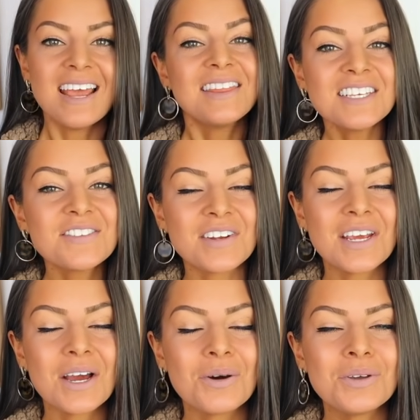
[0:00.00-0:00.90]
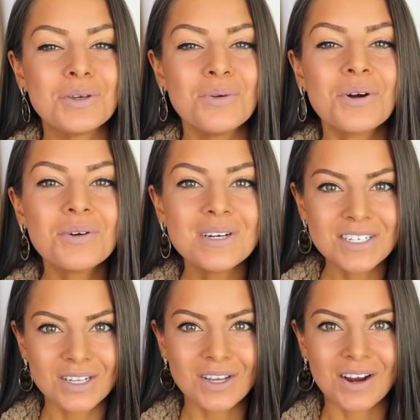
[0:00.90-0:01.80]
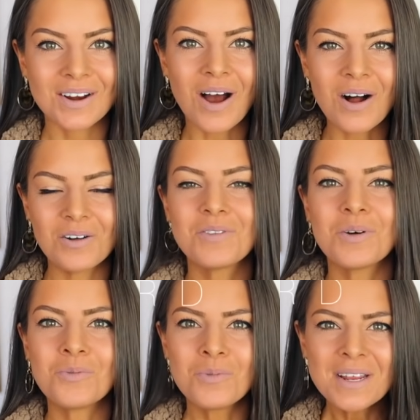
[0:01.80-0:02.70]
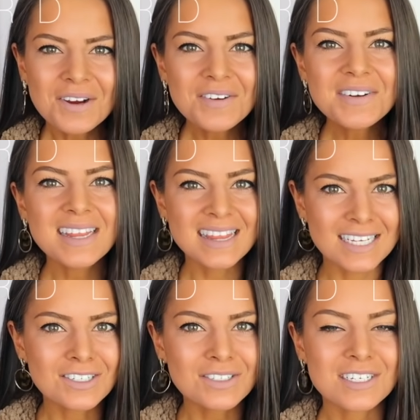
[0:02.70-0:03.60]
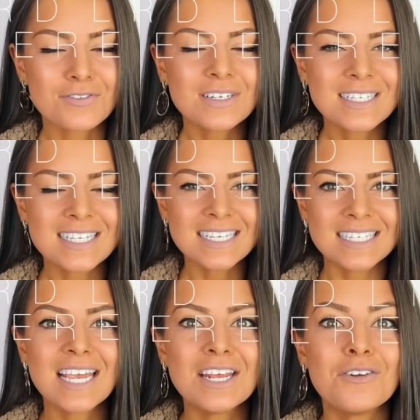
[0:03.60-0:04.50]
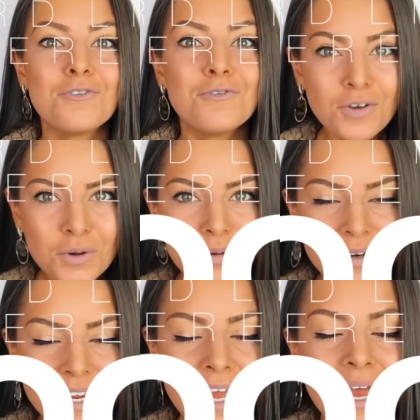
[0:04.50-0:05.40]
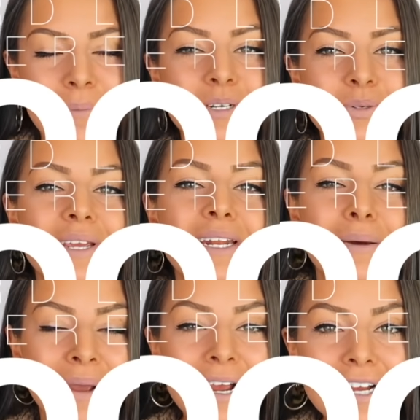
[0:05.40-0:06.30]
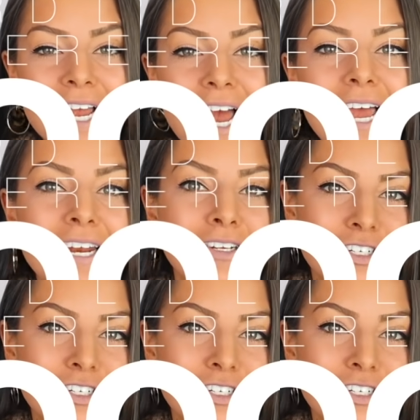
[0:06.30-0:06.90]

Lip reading: In this video, you are going to learn all the weird little differences in food between America and